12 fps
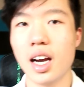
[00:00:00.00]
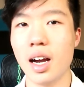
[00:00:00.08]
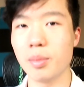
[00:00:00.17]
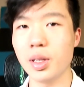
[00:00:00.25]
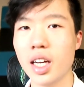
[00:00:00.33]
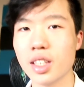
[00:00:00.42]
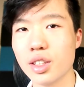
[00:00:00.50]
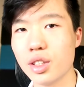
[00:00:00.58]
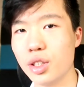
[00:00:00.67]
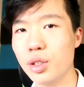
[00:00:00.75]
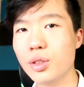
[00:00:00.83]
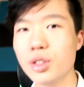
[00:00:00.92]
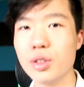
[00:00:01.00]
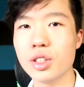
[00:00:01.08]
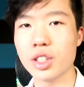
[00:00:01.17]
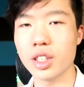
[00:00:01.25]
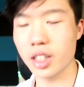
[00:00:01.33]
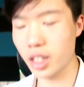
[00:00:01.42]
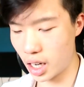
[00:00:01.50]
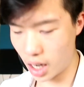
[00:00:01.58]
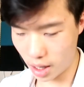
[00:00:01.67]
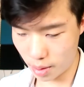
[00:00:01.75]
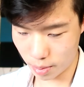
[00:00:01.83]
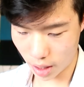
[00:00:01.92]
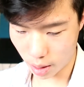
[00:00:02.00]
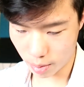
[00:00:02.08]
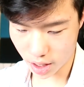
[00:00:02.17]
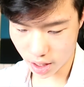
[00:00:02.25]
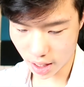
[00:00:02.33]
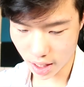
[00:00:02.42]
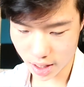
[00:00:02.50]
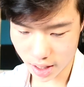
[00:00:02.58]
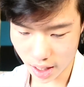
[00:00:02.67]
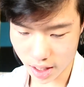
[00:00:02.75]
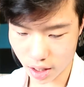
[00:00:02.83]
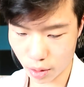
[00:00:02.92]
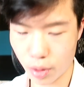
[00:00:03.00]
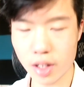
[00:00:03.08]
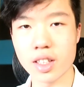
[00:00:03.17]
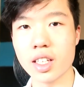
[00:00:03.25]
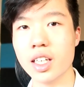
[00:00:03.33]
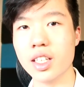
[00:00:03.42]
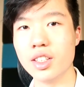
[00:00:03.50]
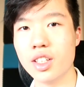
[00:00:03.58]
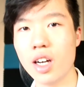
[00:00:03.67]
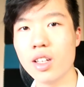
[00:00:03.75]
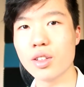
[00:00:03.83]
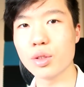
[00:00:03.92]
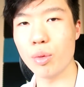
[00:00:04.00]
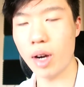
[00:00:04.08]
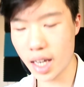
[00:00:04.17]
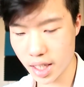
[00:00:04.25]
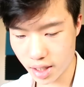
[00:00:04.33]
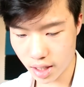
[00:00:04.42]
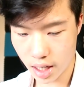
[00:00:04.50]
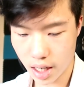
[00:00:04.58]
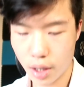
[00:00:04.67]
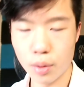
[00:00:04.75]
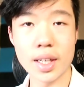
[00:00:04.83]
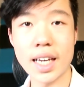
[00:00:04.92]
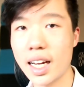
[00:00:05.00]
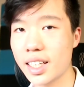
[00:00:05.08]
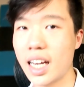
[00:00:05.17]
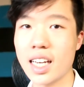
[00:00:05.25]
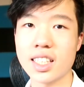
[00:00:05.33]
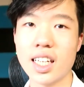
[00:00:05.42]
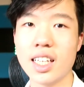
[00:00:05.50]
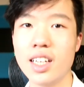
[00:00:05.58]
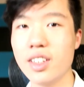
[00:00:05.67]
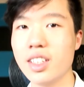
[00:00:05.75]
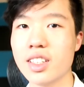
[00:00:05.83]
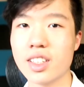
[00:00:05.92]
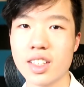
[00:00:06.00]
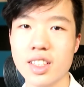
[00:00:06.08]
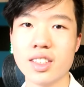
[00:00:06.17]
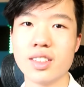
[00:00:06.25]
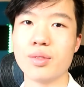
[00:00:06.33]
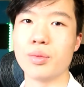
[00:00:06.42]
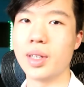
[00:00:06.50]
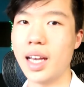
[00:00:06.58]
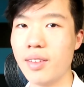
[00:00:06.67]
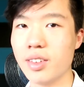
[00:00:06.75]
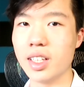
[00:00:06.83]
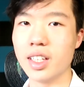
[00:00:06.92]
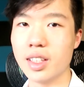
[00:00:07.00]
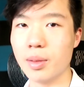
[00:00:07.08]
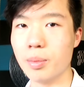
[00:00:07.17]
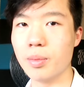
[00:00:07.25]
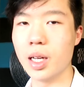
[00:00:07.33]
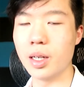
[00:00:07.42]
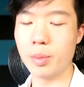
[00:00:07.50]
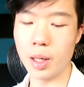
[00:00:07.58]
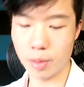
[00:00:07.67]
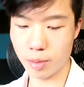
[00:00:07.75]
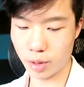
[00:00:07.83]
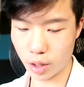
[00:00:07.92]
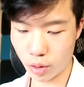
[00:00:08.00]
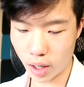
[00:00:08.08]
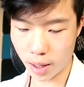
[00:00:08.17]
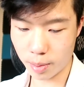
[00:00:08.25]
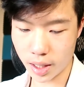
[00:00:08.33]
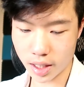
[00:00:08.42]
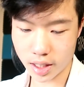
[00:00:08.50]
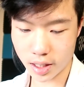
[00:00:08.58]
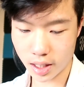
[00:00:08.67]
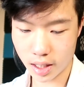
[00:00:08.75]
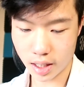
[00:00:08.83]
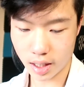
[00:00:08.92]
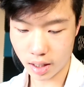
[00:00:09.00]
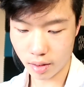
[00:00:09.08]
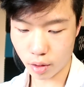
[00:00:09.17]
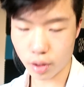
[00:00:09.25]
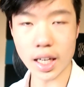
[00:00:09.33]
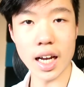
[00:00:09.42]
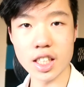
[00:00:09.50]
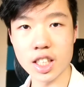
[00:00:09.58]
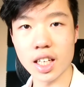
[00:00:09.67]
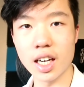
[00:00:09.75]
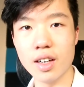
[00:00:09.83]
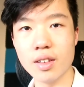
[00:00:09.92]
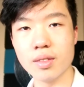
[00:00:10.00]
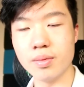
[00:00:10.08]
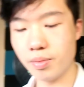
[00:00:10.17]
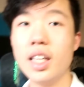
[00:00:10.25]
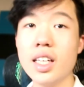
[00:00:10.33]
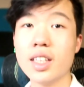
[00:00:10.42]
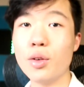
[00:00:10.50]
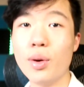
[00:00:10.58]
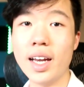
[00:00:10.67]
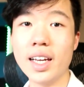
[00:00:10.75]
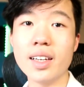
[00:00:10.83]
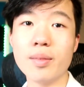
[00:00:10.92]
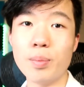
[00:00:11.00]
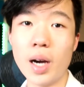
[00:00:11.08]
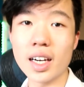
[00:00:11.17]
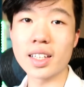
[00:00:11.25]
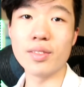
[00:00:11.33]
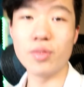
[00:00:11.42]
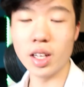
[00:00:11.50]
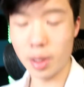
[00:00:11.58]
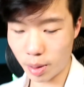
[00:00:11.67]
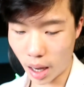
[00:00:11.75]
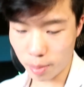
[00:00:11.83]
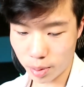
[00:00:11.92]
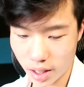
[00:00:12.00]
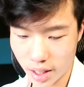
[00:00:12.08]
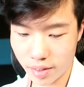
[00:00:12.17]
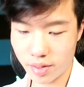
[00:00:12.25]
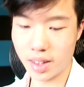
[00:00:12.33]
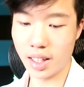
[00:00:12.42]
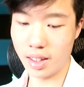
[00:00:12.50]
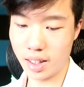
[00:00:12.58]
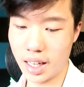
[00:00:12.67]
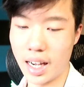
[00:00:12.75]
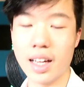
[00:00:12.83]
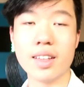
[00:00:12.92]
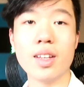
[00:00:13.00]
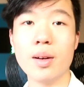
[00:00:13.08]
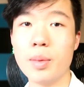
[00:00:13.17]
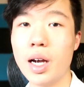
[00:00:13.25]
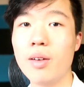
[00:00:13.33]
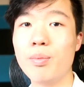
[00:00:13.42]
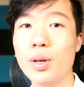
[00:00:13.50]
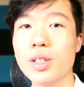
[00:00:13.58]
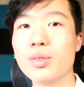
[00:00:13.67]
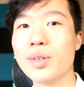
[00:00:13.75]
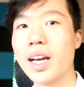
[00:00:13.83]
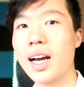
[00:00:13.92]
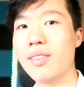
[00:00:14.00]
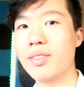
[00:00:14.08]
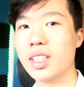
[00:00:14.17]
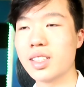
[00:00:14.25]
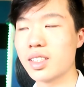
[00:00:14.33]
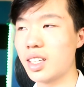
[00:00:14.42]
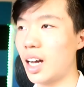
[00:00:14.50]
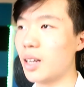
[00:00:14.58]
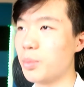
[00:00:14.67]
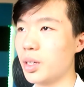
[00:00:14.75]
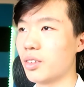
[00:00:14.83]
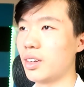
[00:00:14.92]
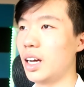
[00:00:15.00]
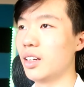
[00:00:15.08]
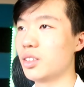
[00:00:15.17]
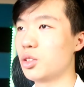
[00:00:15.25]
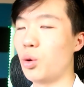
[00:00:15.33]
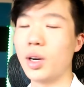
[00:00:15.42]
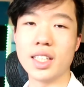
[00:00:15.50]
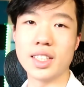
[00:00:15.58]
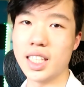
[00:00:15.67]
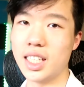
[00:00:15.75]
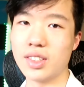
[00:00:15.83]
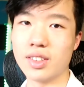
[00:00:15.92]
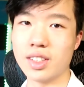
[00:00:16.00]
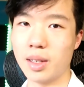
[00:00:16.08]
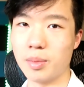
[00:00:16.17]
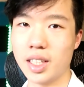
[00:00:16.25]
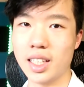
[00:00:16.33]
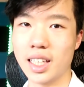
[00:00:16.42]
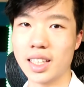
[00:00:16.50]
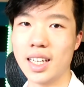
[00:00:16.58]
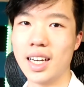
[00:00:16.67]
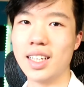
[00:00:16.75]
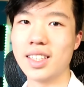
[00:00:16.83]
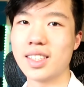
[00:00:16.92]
I'm not too too sure um, how much that is actually worth in dollars wise. We can't cash that out either because we haven't hit the minimum requirement. for cashing out. Either way, PocketFlip, I believe, yeah, the amount of points we have is gotta be around twenty cents or something like that.